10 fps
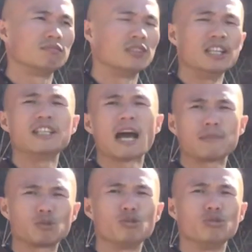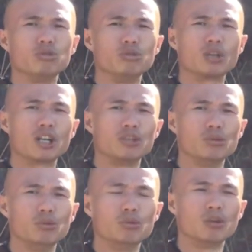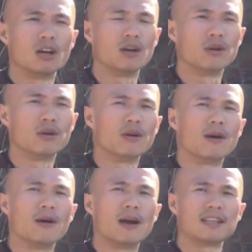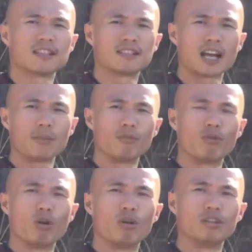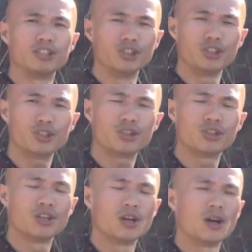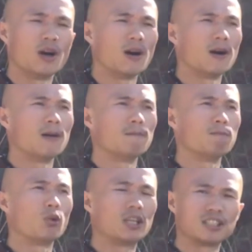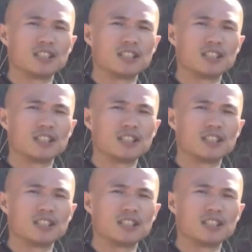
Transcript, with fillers: In the afternoon, you can do uh, uh exercise before dinner um, when the sun